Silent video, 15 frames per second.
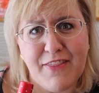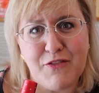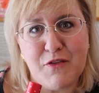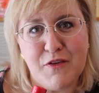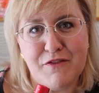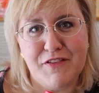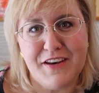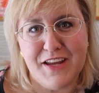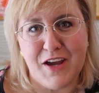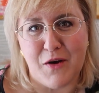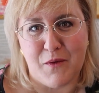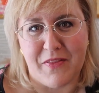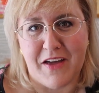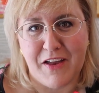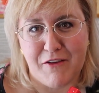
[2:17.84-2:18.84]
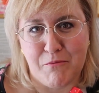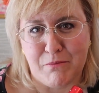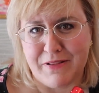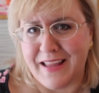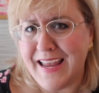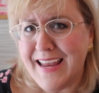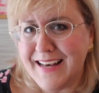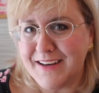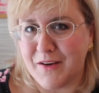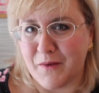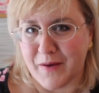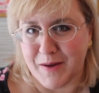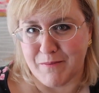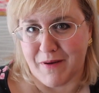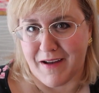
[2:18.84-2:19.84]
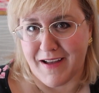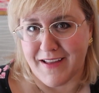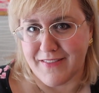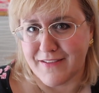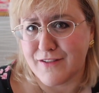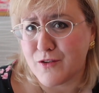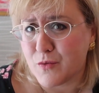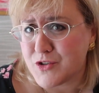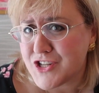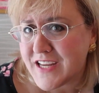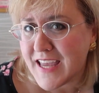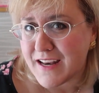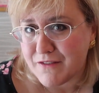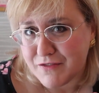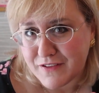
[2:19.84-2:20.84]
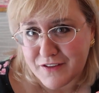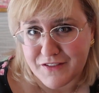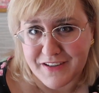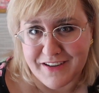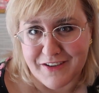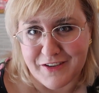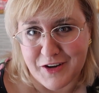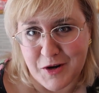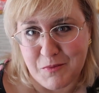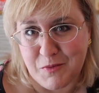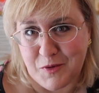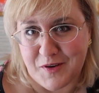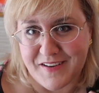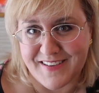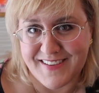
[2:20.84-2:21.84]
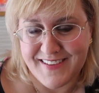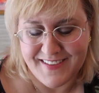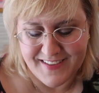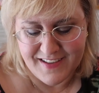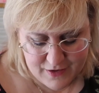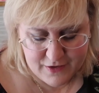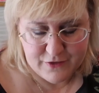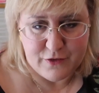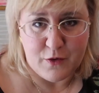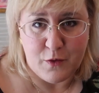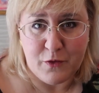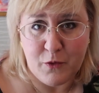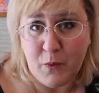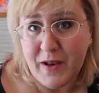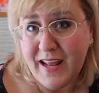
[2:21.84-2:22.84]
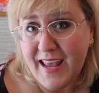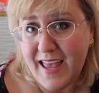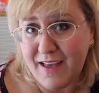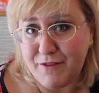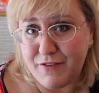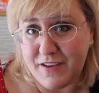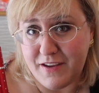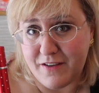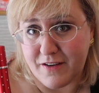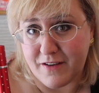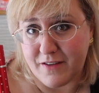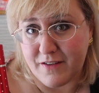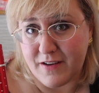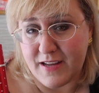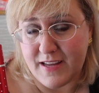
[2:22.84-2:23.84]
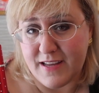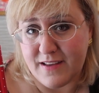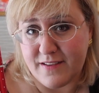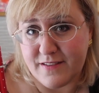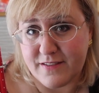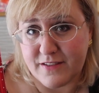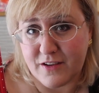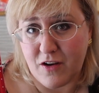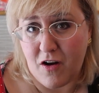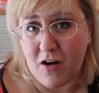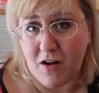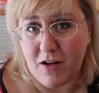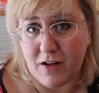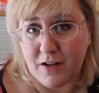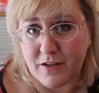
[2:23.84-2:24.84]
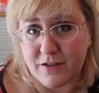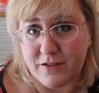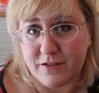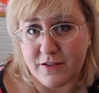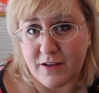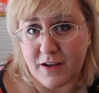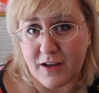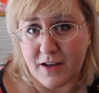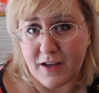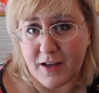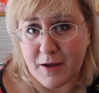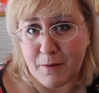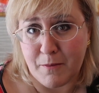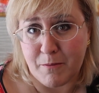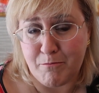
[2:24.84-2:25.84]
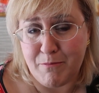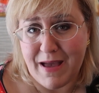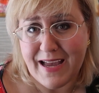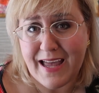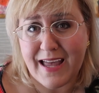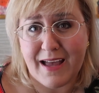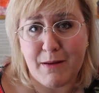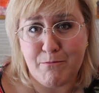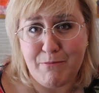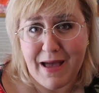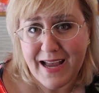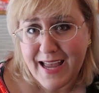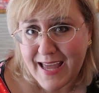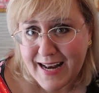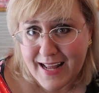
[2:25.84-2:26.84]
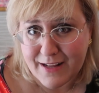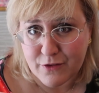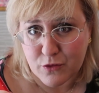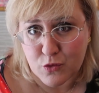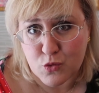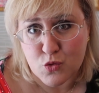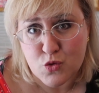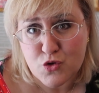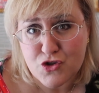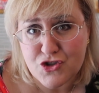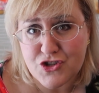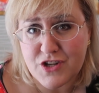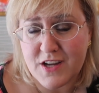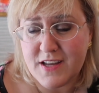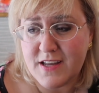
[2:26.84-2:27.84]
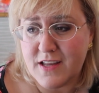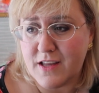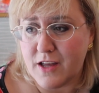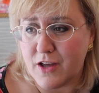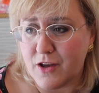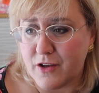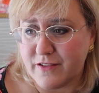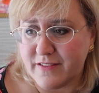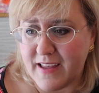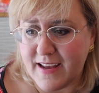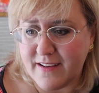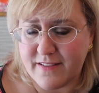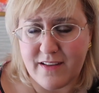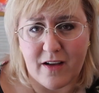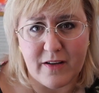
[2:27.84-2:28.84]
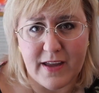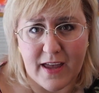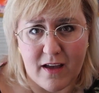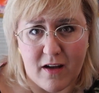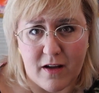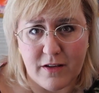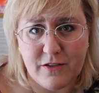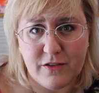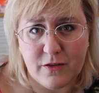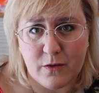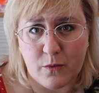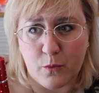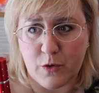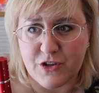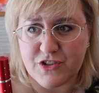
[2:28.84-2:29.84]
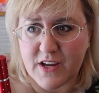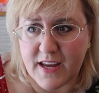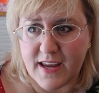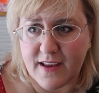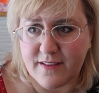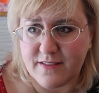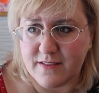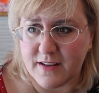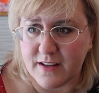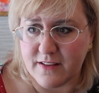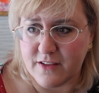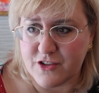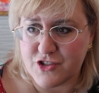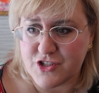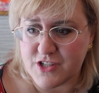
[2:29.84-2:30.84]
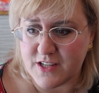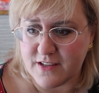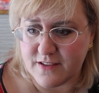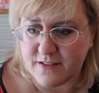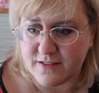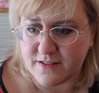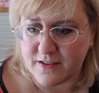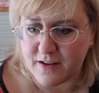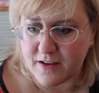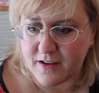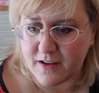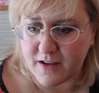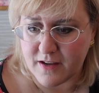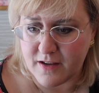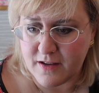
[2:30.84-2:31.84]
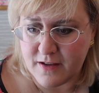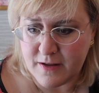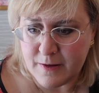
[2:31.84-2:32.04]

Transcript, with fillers: get through a video without a plane going by. This is what you get for living near an airport. So the one I have here is called Baccarat Rouge 540, which I guess in English is... a